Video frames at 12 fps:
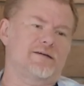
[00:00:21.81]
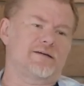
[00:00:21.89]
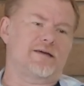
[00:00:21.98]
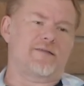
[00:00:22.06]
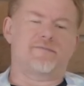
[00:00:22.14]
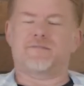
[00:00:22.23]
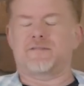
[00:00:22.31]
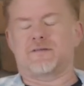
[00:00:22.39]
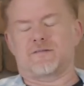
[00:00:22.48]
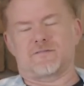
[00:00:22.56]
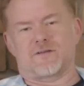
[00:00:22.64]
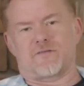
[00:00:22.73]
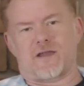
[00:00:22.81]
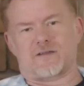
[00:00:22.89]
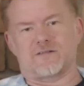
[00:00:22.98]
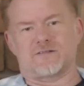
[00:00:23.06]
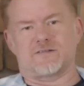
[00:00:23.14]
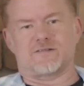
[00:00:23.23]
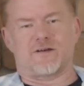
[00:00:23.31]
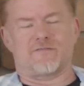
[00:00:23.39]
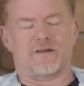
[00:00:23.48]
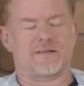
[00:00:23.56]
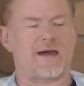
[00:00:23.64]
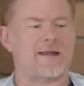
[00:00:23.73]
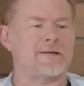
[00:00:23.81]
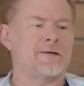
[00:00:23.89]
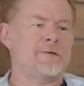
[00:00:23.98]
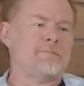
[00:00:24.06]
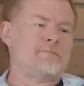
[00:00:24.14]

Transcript: to get directions and stuff like that.